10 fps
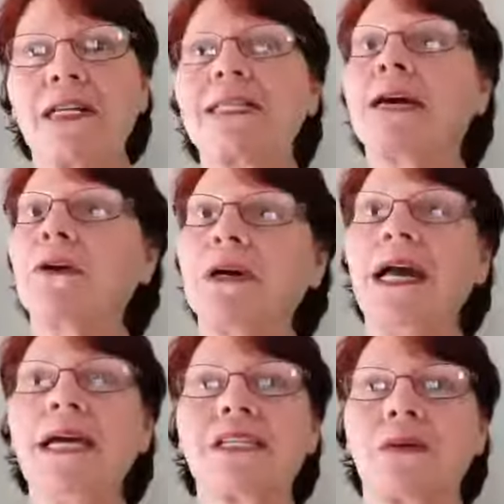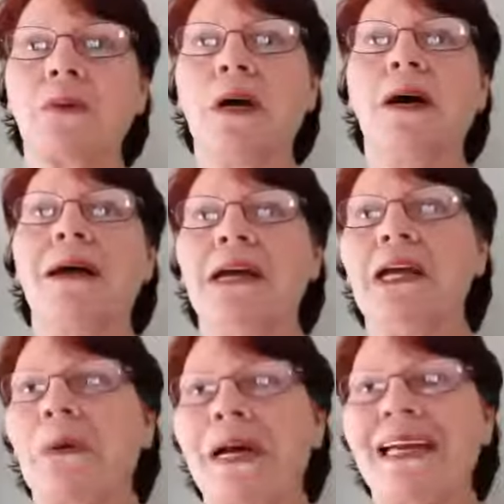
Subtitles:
And it's like, okay, so, you know,